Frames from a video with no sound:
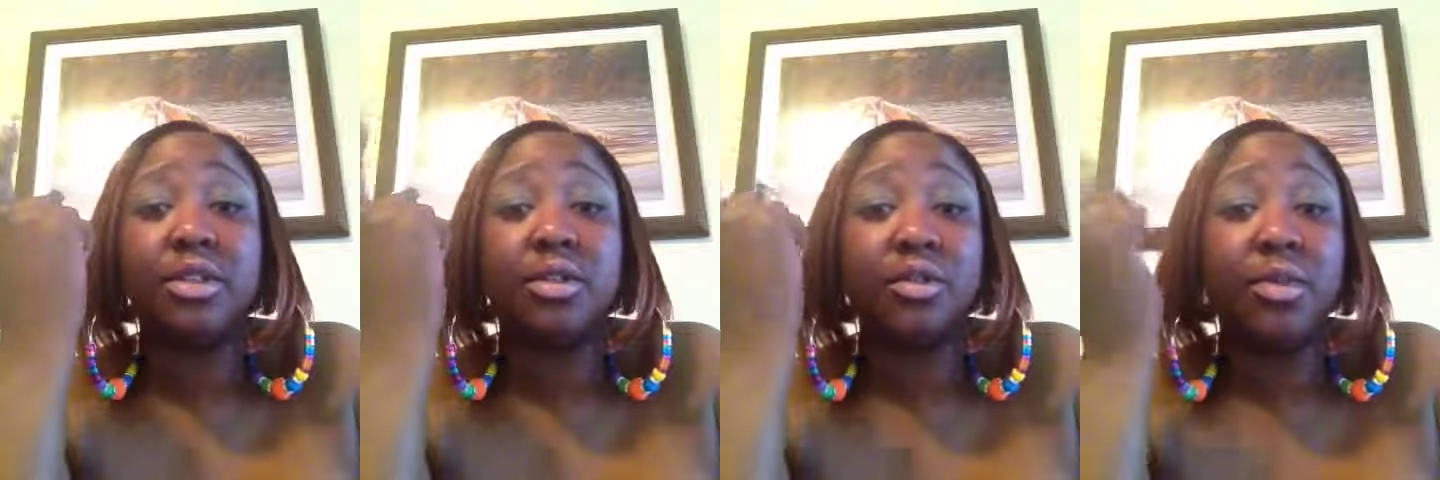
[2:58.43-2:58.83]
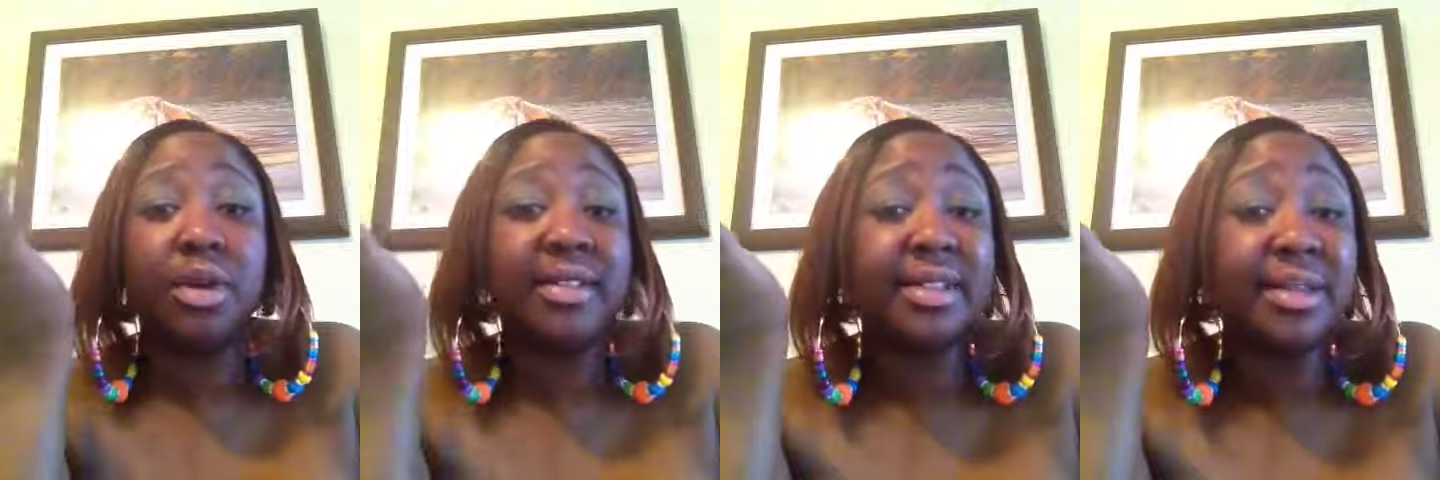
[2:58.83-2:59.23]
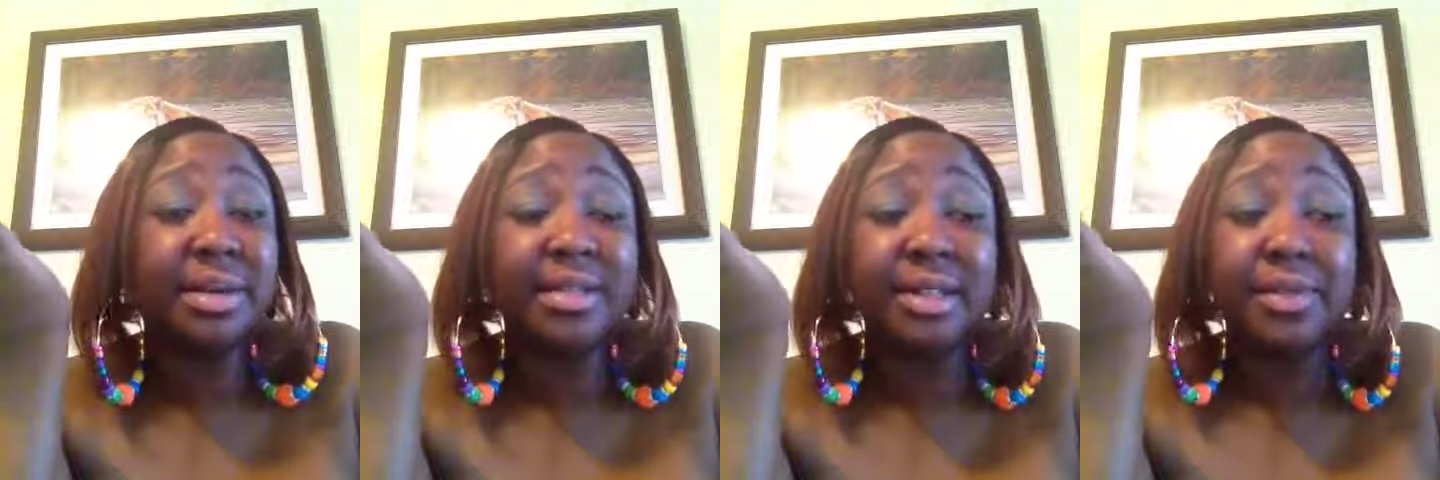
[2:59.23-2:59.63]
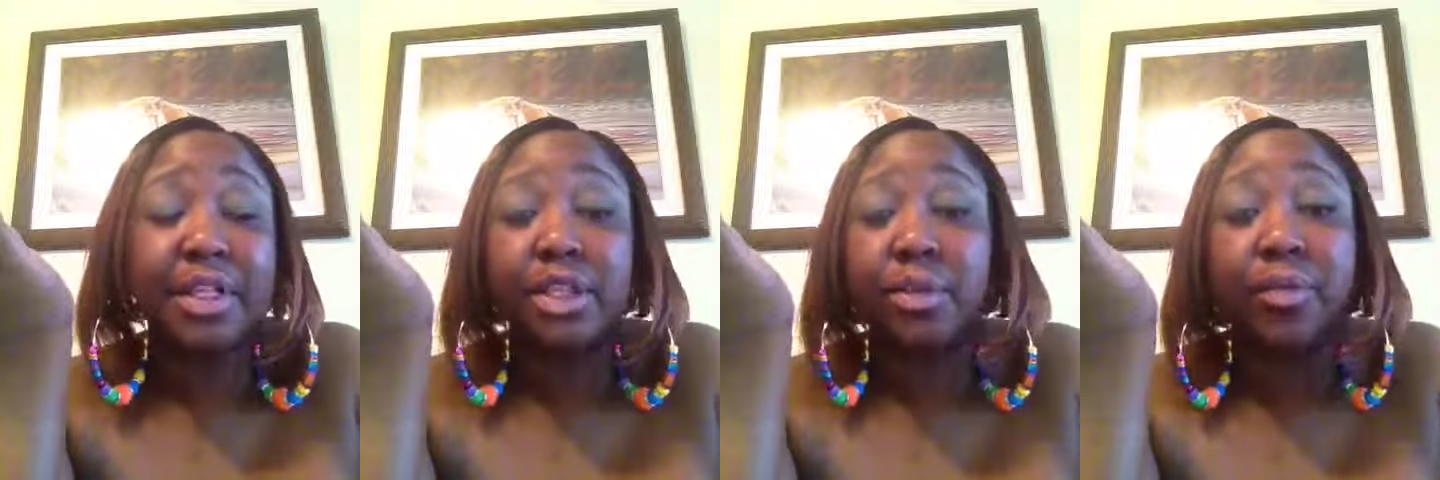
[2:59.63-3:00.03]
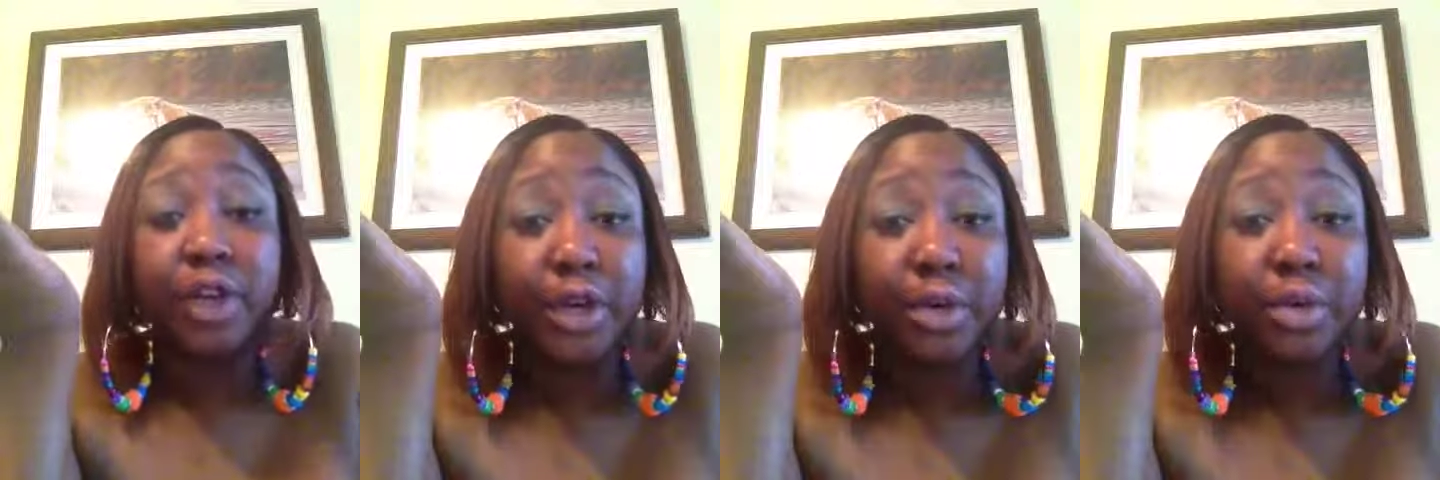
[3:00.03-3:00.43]
if you want to send me something to
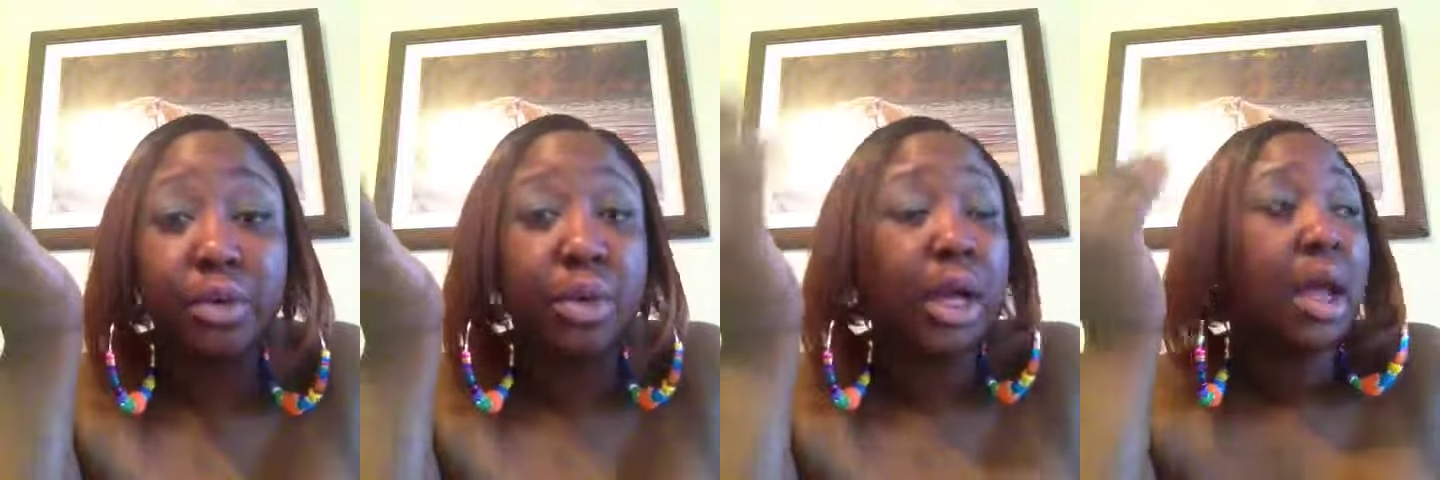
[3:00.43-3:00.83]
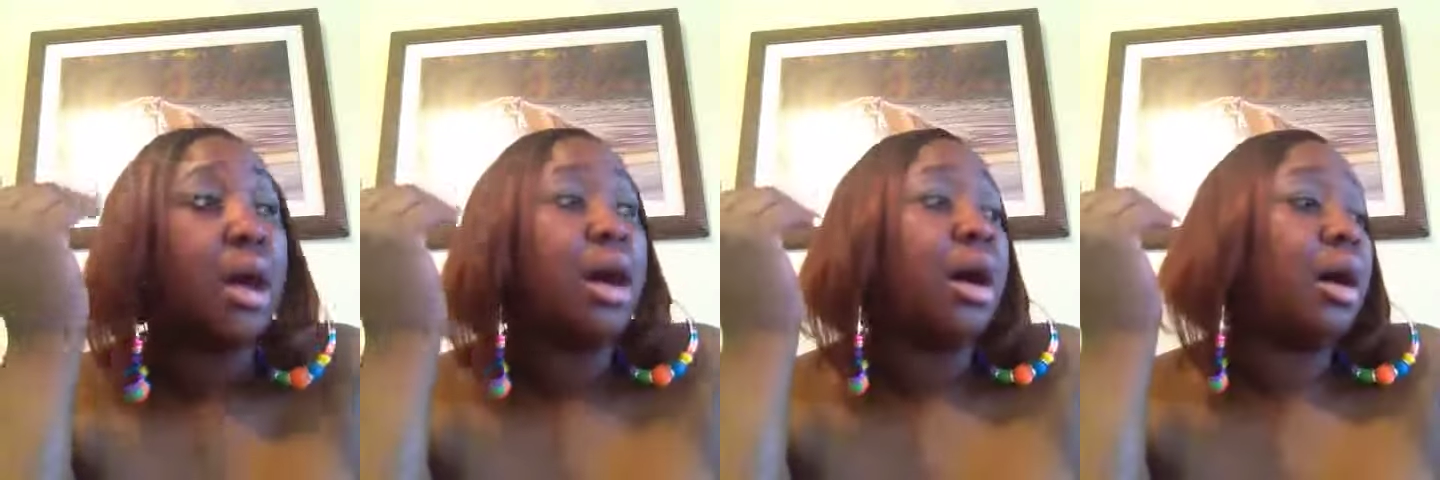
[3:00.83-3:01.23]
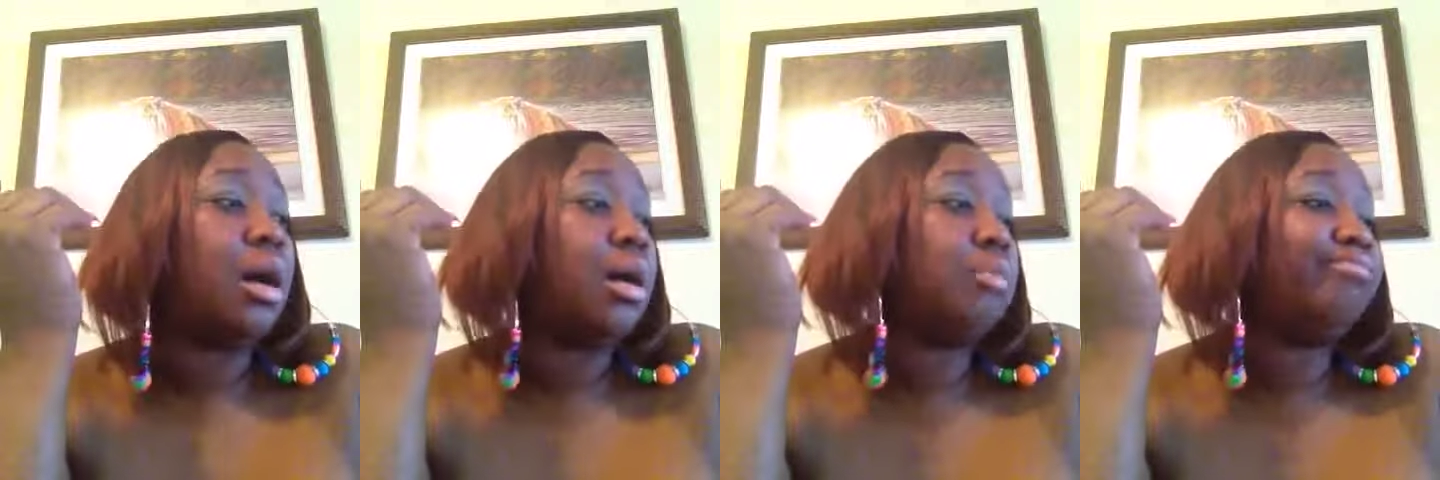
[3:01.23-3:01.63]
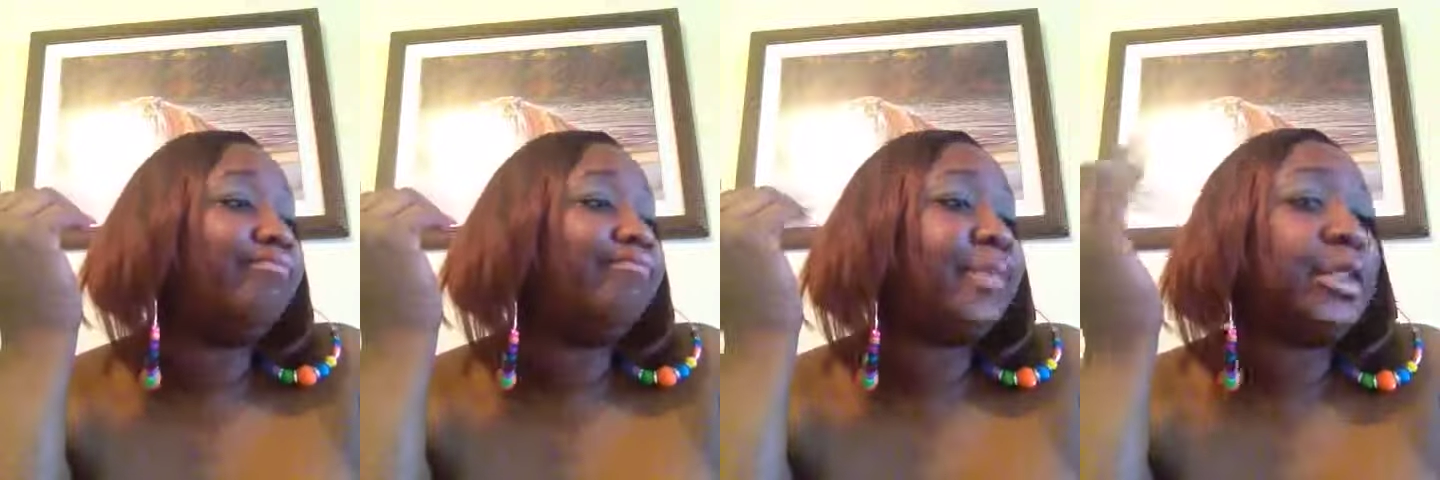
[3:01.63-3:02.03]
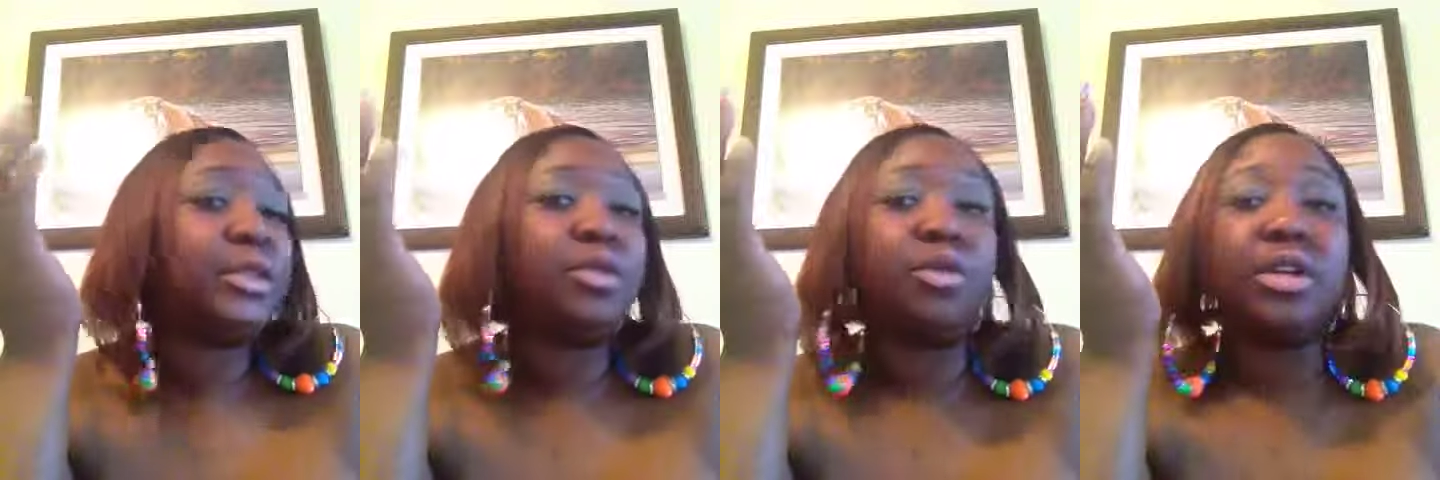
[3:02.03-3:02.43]
review, um,
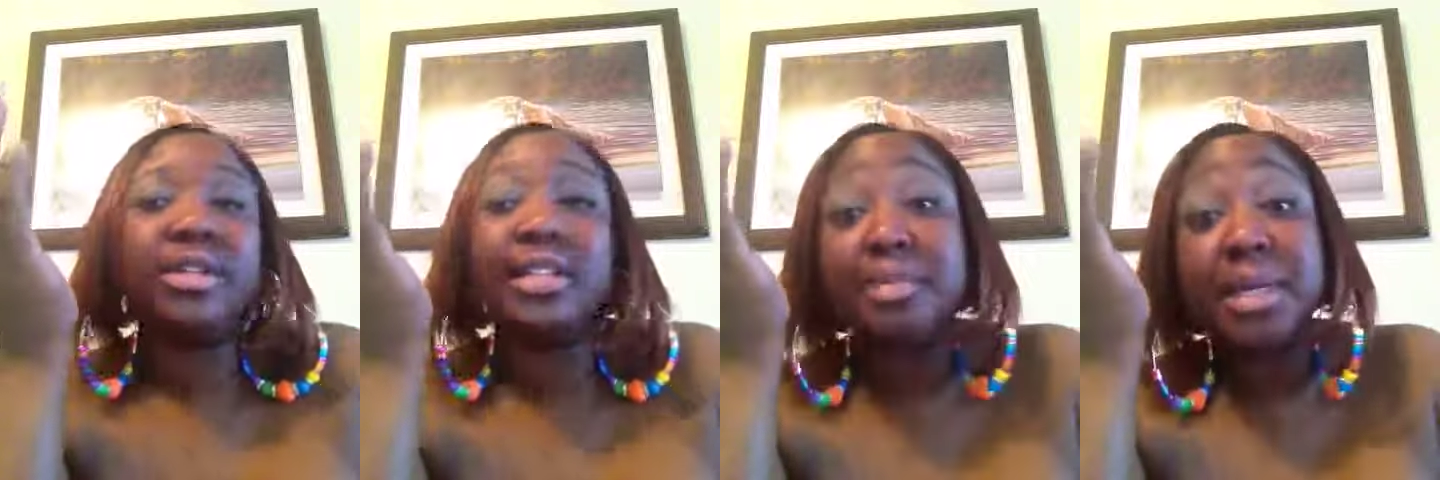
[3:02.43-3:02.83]
you want to see